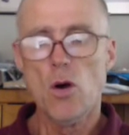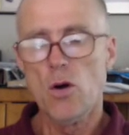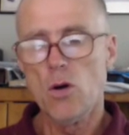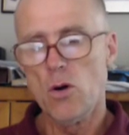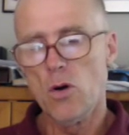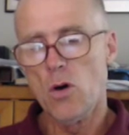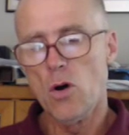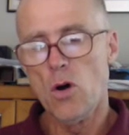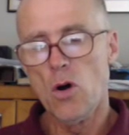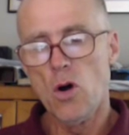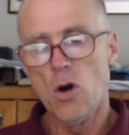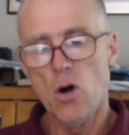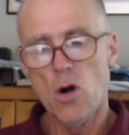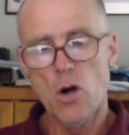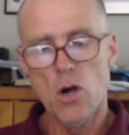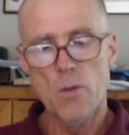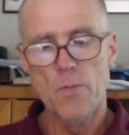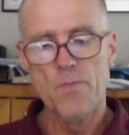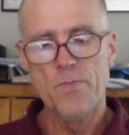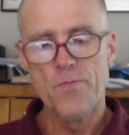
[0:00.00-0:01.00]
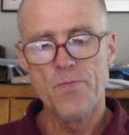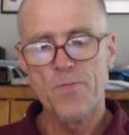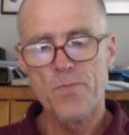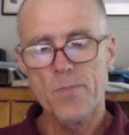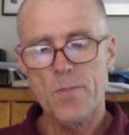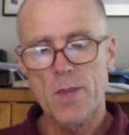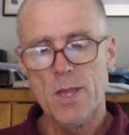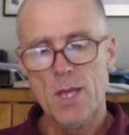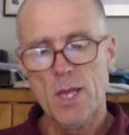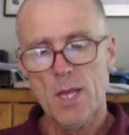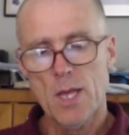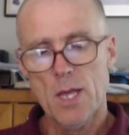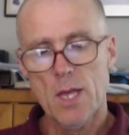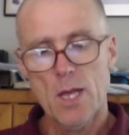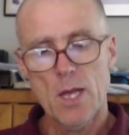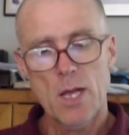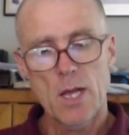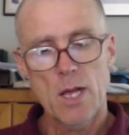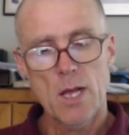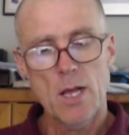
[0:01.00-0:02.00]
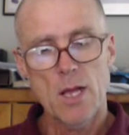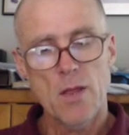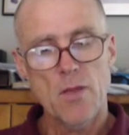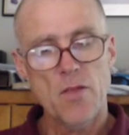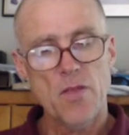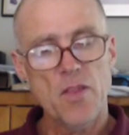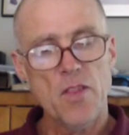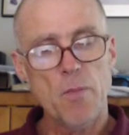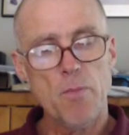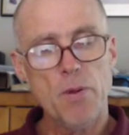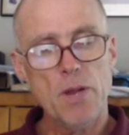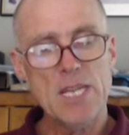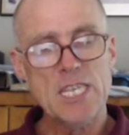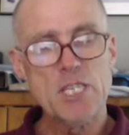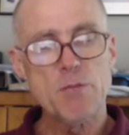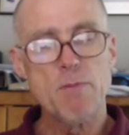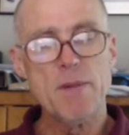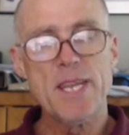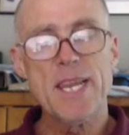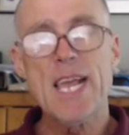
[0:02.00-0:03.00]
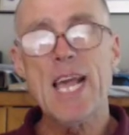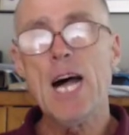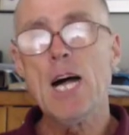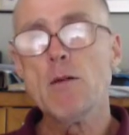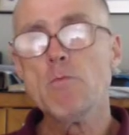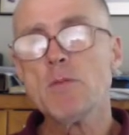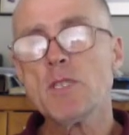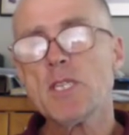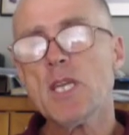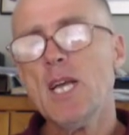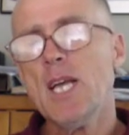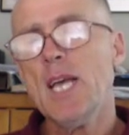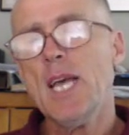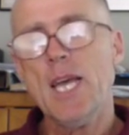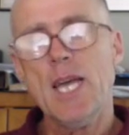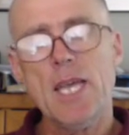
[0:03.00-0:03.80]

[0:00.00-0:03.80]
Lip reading: or the policeman comes.